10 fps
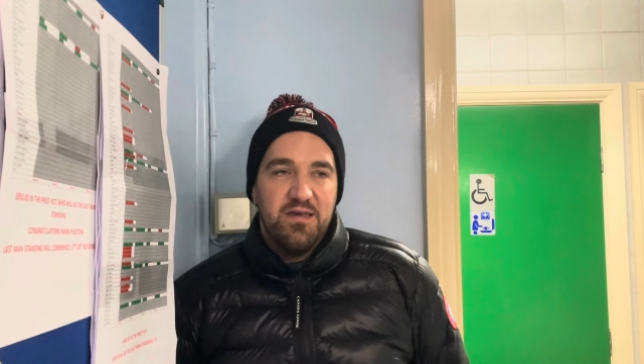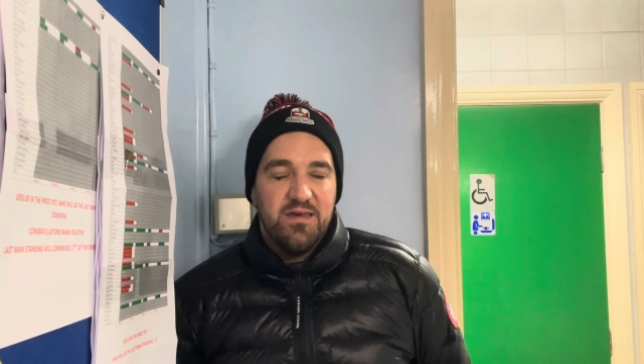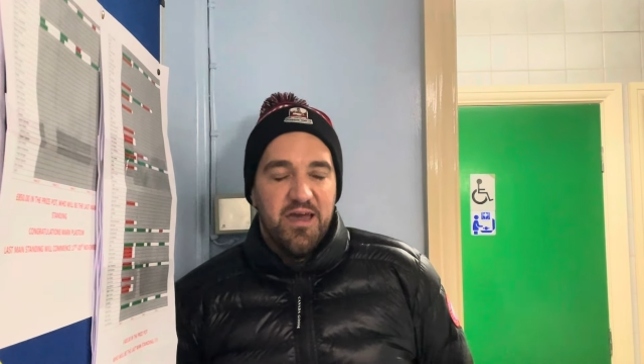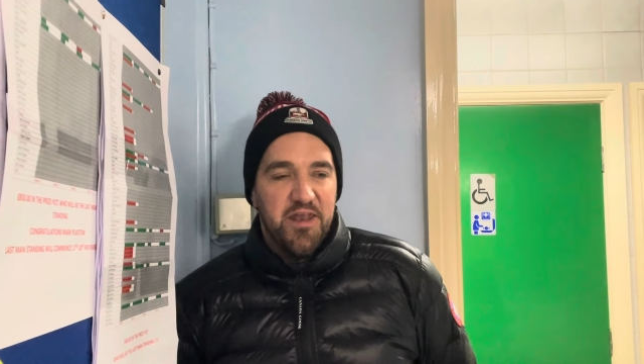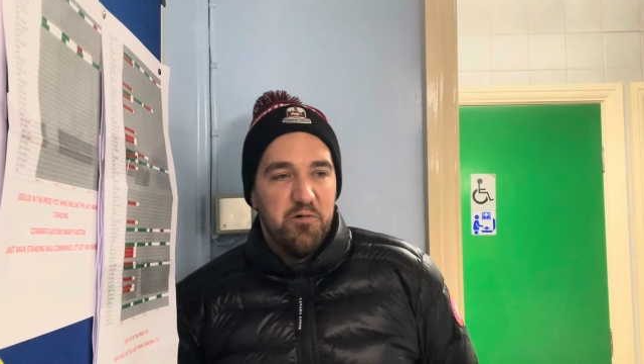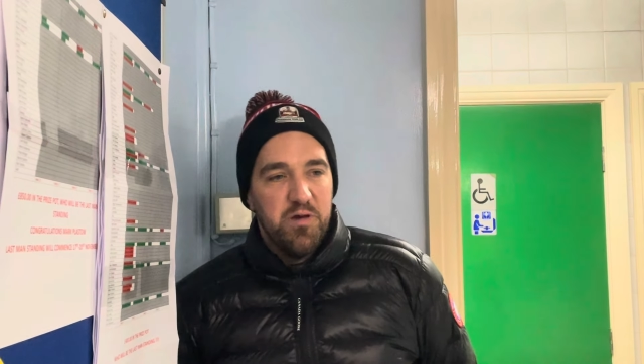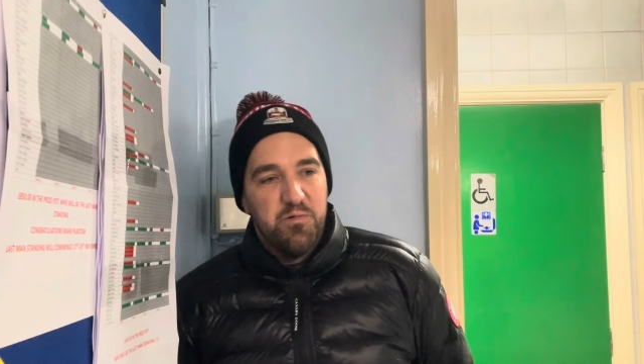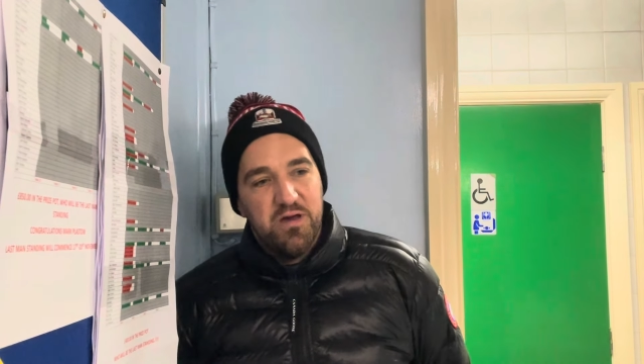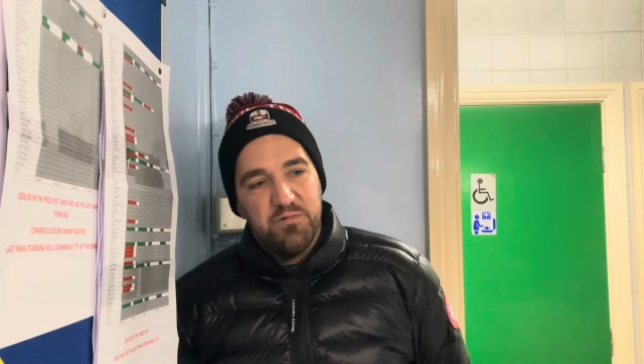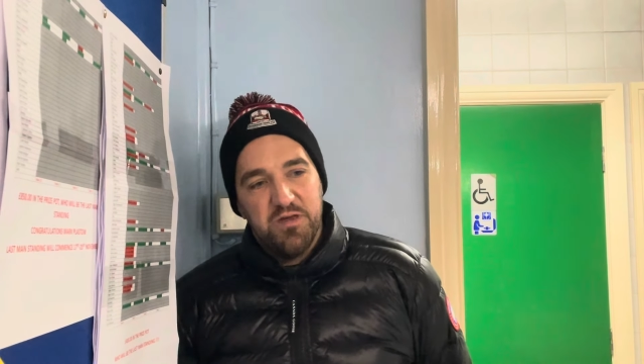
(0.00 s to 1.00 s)
Yeah, no,
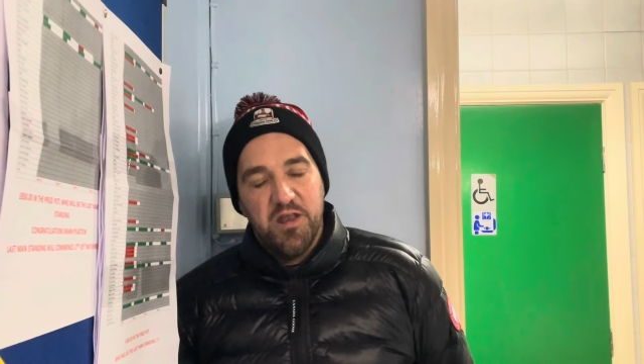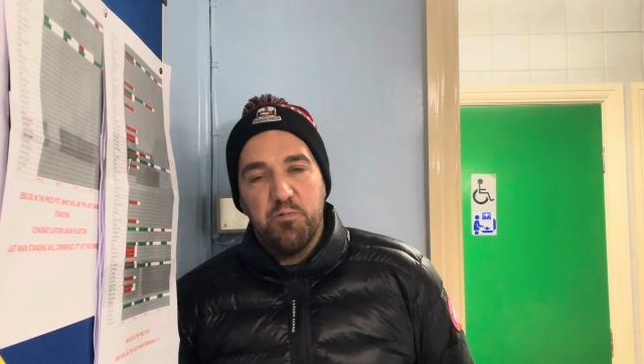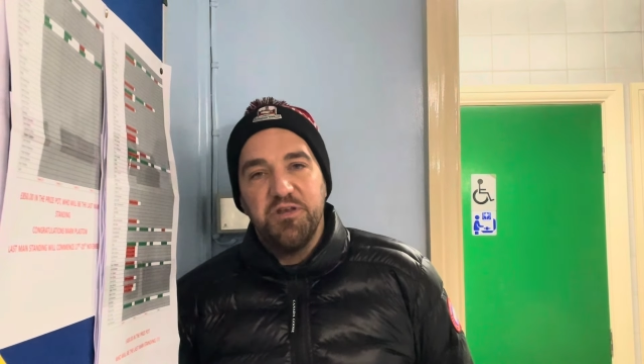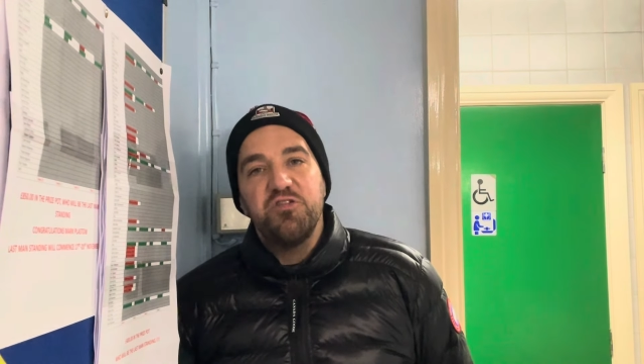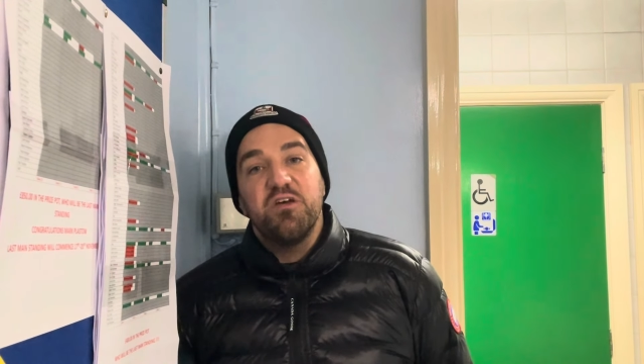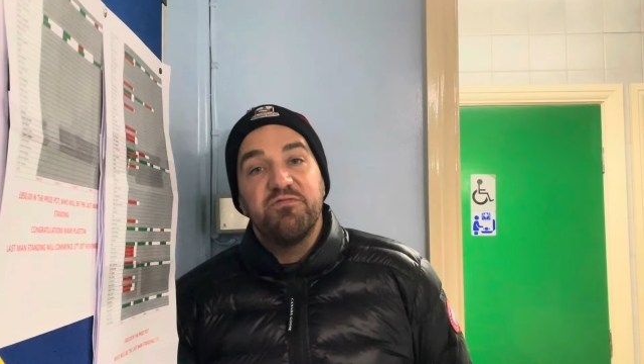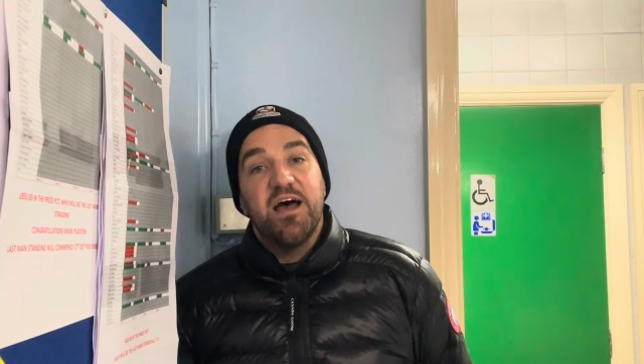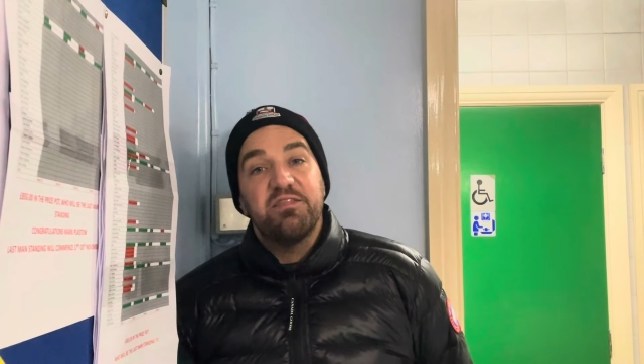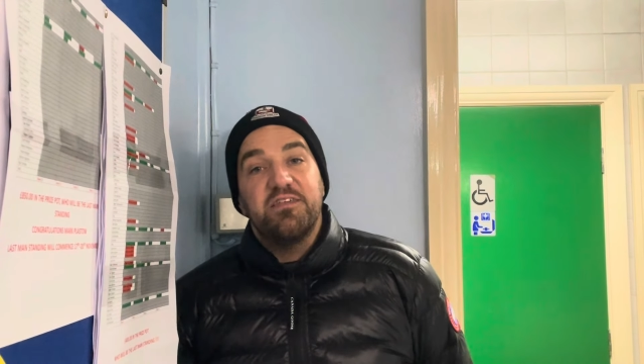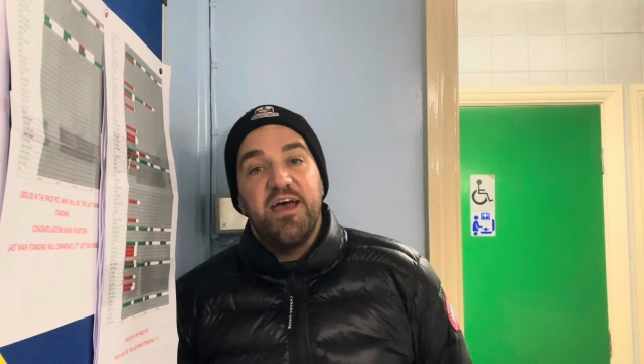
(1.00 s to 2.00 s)
we deserved
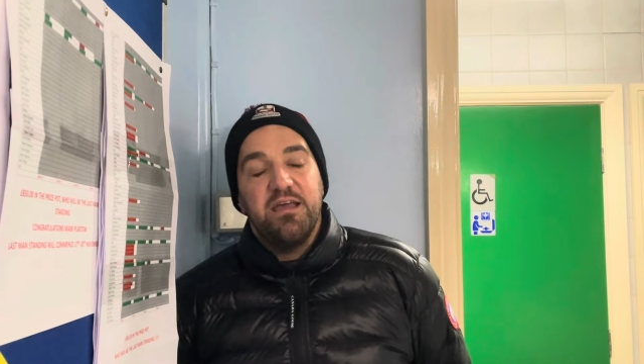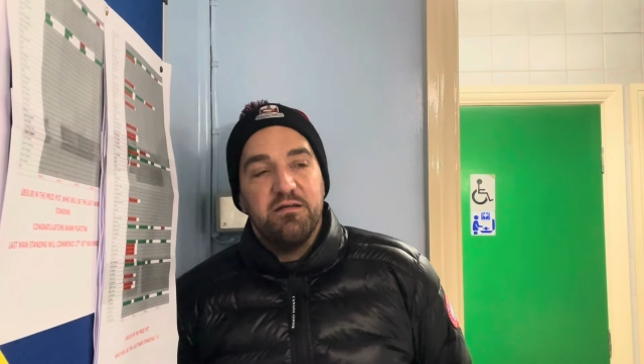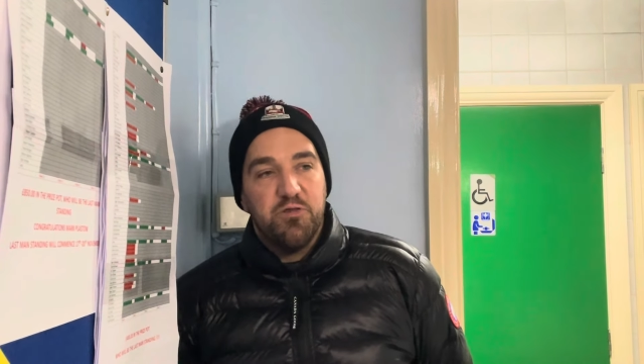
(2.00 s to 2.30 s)
that today.